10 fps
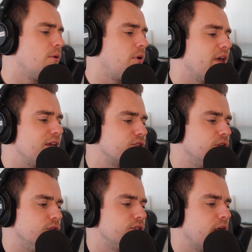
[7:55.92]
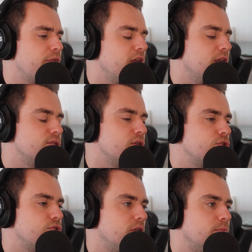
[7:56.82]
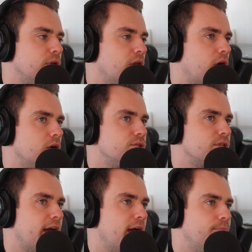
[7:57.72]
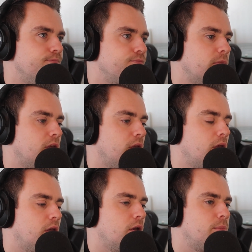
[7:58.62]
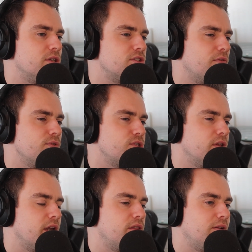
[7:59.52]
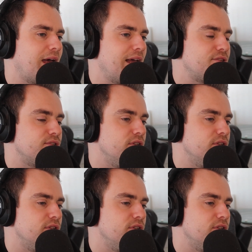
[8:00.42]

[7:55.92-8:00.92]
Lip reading: Well, that's good. I think it's interesting because obviously like the last